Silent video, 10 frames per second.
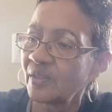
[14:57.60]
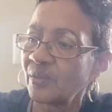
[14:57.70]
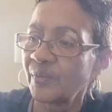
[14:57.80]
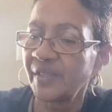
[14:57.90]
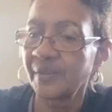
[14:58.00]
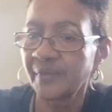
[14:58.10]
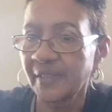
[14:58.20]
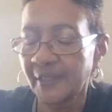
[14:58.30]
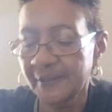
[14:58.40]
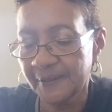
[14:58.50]
Well, anyway,
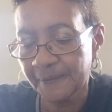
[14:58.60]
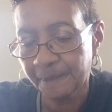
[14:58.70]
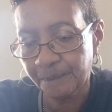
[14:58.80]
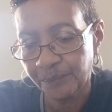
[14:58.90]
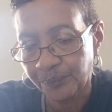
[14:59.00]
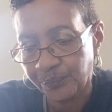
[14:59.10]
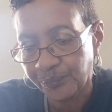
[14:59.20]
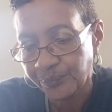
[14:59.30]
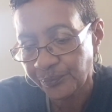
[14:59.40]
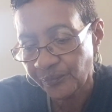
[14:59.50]
guys,
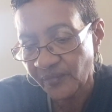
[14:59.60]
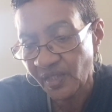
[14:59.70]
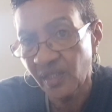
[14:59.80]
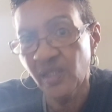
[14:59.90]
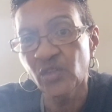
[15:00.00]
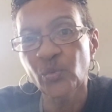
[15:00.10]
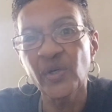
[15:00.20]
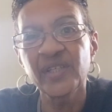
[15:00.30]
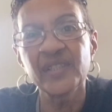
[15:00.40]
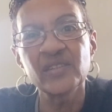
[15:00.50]
it is
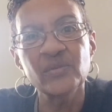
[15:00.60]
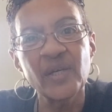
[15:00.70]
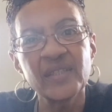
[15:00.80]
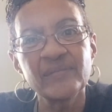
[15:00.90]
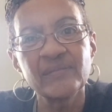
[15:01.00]
what it is, right?